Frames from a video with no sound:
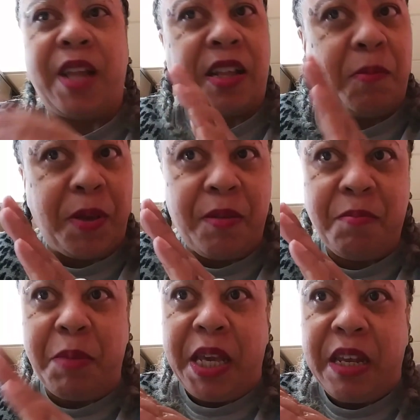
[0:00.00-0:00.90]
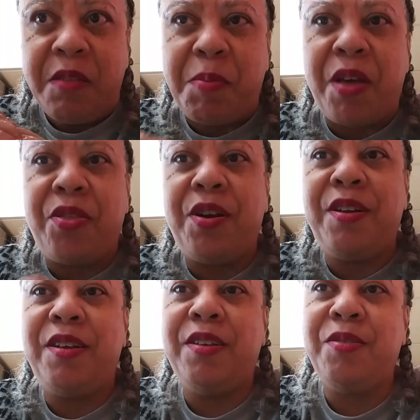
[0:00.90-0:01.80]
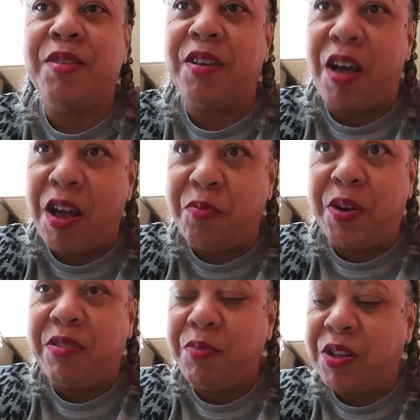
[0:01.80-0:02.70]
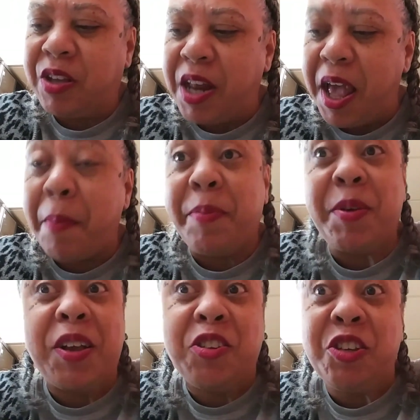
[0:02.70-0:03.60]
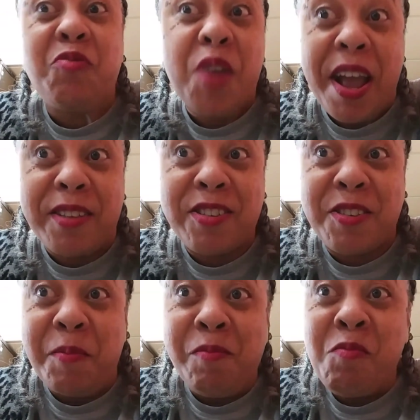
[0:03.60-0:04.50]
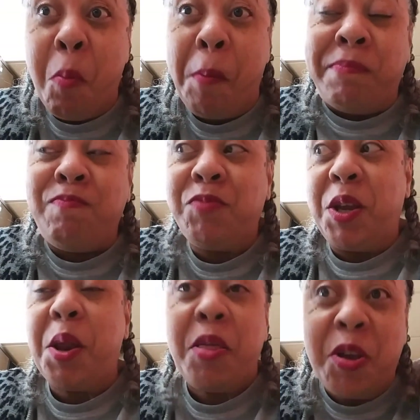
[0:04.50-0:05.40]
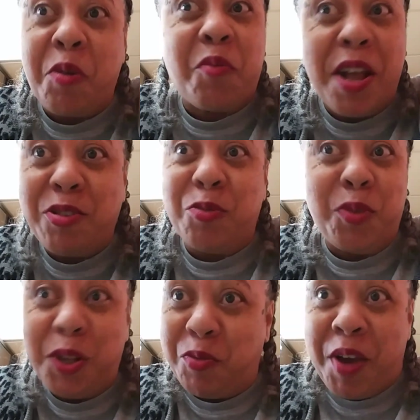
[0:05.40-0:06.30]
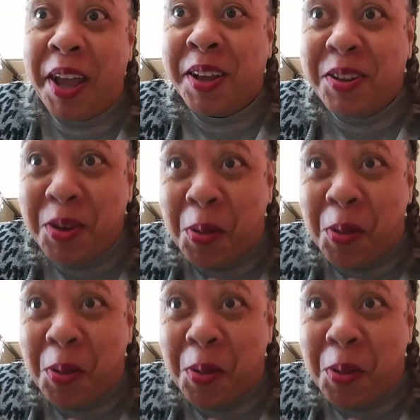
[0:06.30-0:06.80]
not to be mean, but I thought, oh God, what's going to happen? Because she rants, and I think her rants are really great.